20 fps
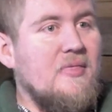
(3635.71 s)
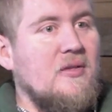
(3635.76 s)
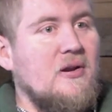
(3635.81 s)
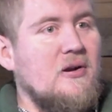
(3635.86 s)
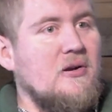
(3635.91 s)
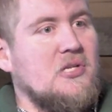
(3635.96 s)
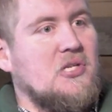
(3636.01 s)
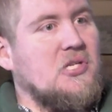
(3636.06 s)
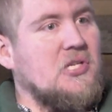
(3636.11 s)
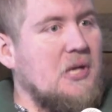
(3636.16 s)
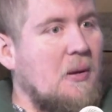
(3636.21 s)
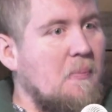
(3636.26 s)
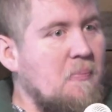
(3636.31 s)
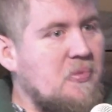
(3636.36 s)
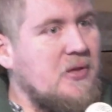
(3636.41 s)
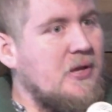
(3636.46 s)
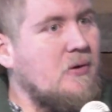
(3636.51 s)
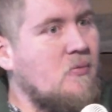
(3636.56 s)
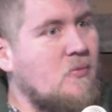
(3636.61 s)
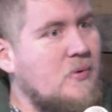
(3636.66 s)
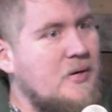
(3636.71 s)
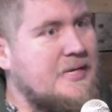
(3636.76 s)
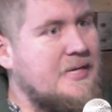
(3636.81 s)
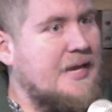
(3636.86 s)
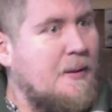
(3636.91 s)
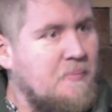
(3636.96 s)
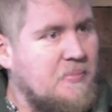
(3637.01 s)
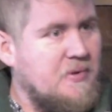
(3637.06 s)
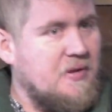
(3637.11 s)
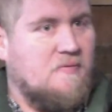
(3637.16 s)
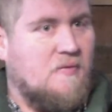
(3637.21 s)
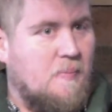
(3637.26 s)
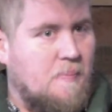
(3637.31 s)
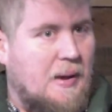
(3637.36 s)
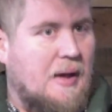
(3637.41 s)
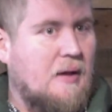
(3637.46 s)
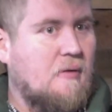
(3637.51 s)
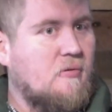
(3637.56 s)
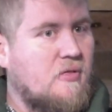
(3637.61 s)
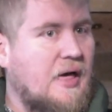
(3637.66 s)
There is something redemptive
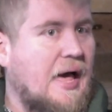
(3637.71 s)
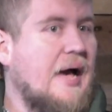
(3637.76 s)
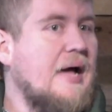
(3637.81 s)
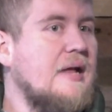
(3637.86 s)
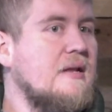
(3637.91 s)
about that.